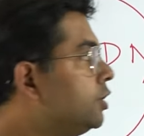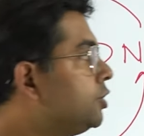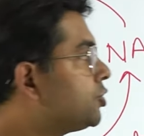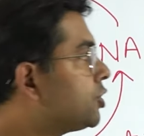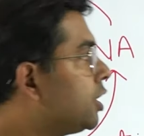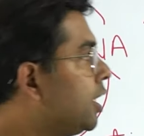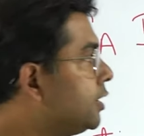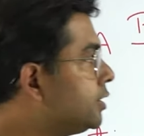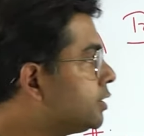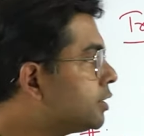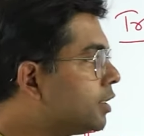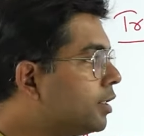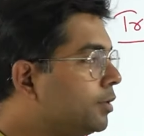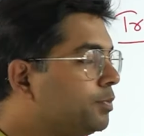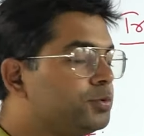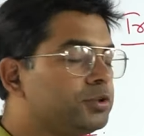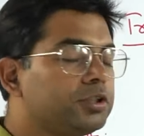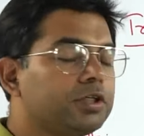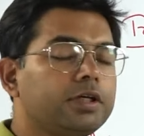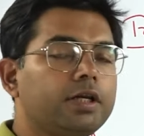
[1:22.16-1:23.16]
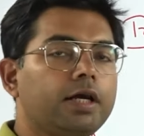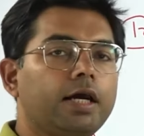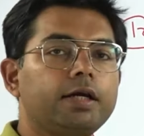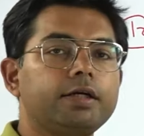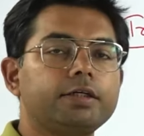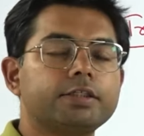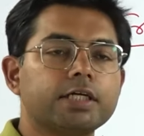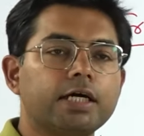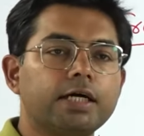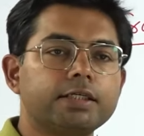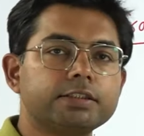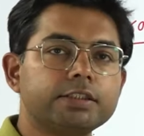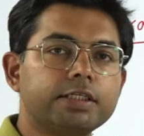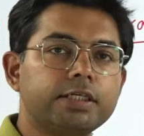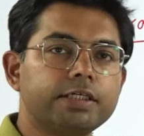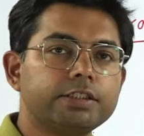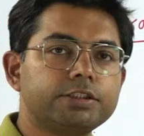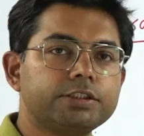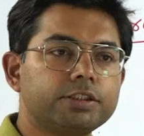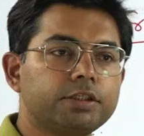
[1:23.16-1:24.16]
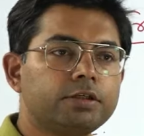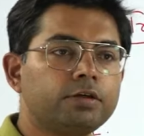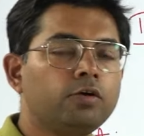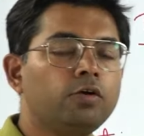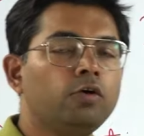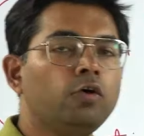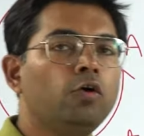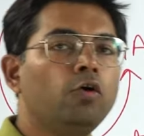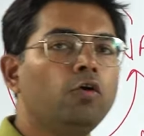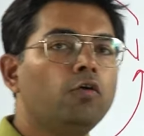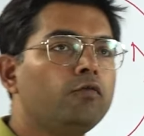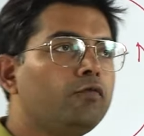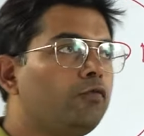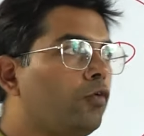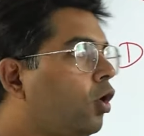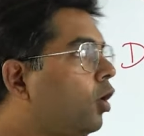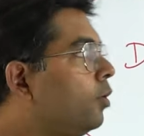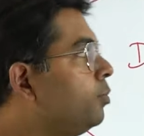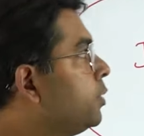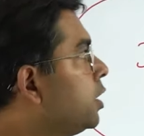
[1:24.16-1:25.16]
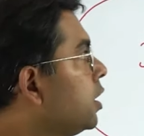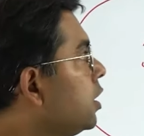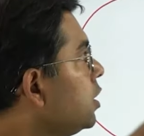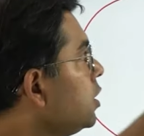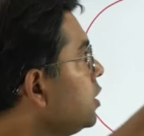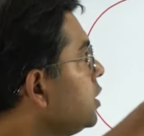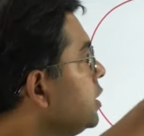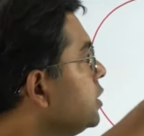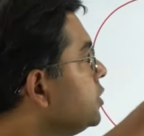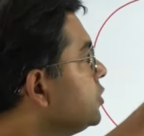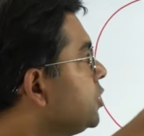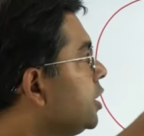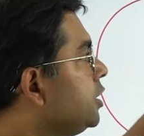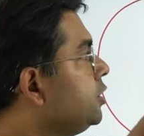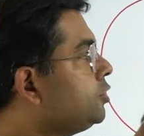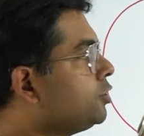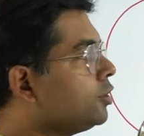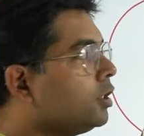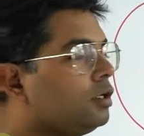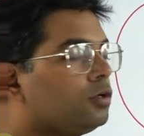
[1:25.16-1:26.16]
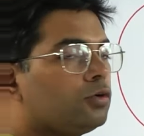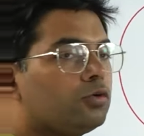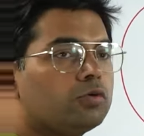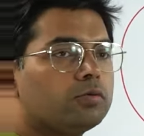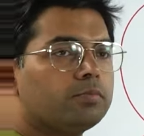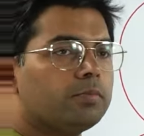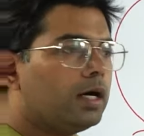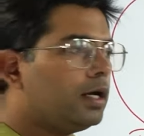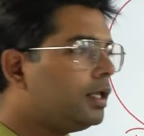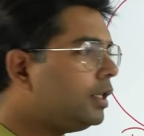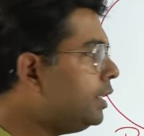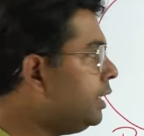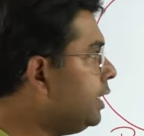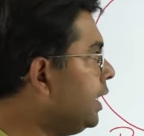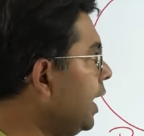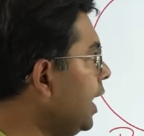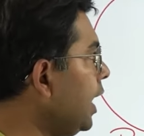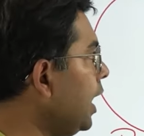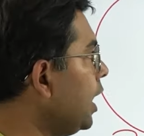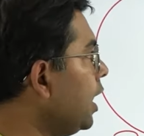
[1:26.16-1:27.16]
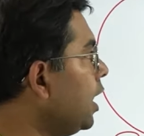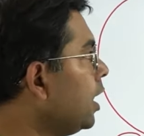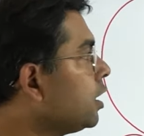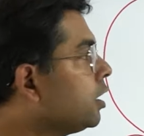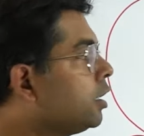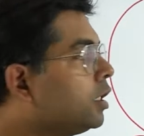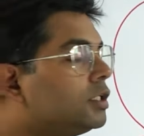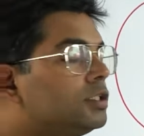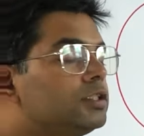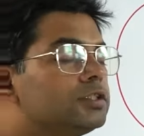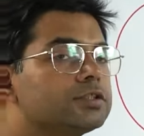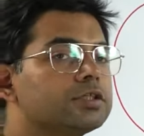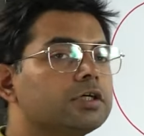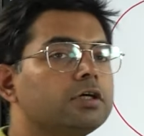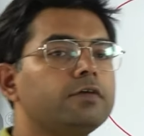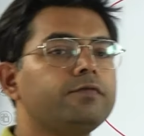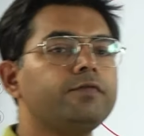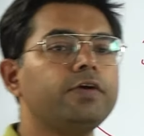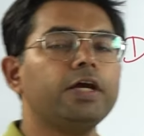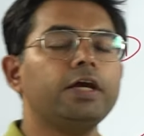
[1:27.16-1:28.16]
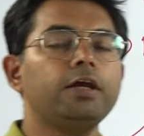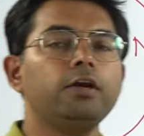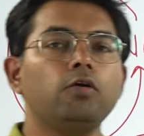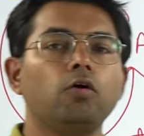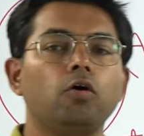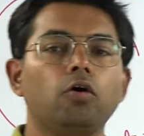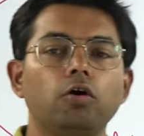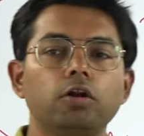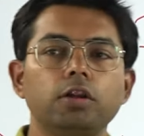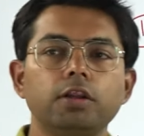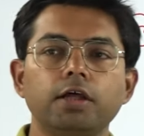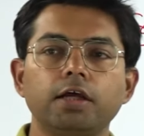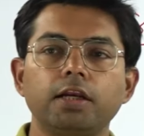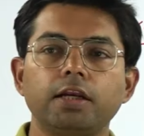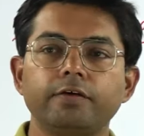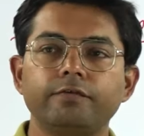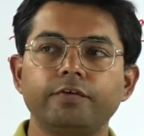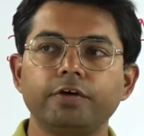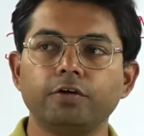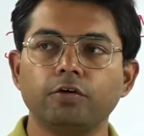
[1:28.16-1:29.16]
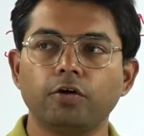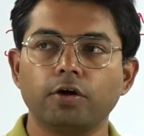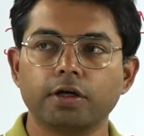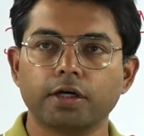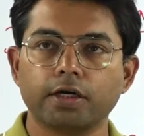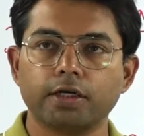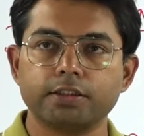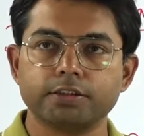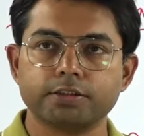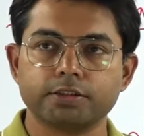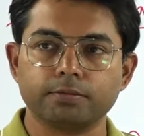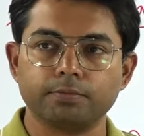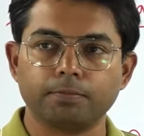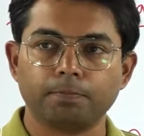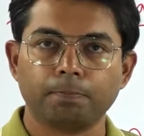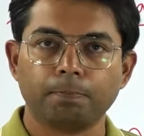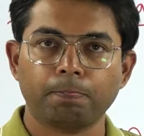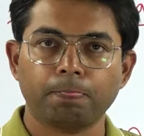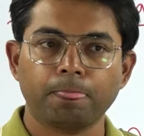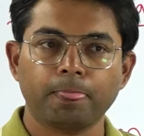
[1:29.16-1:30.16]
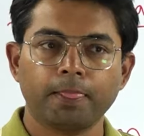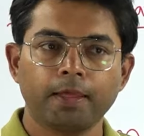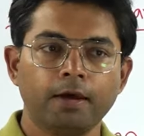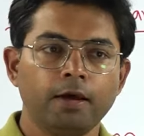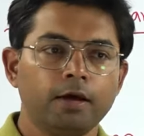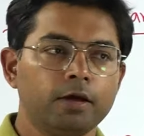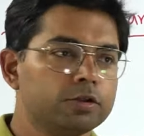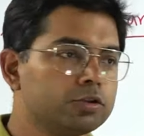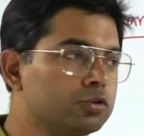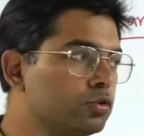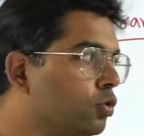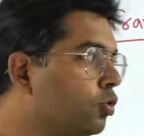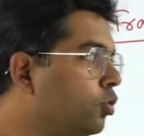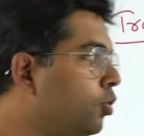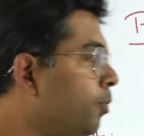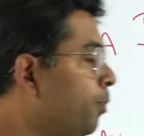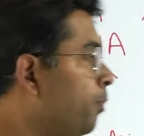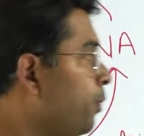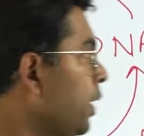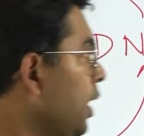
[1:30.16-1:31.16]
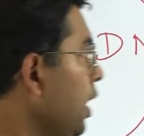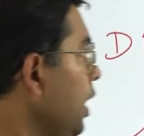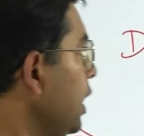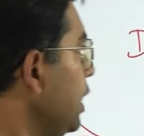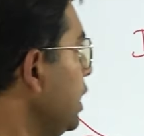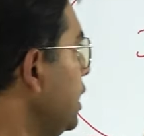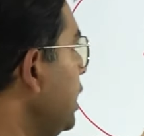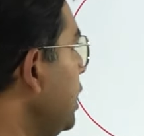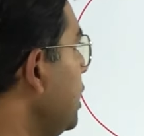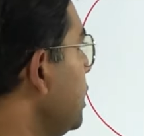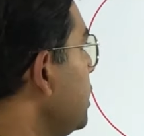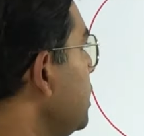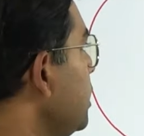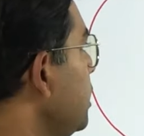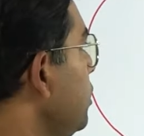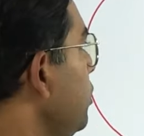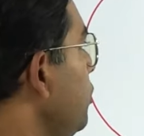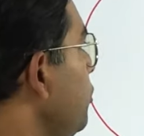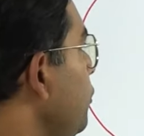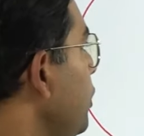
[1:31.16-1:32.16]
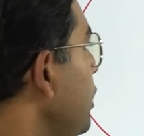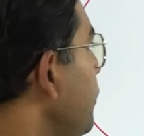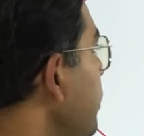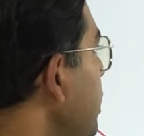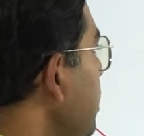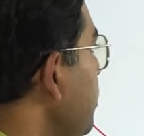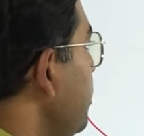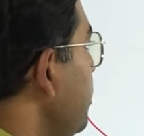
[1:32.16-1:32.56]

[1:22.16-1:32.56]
transcription and translation, form the central dogma. They are conserved in all the living organisms. So here we will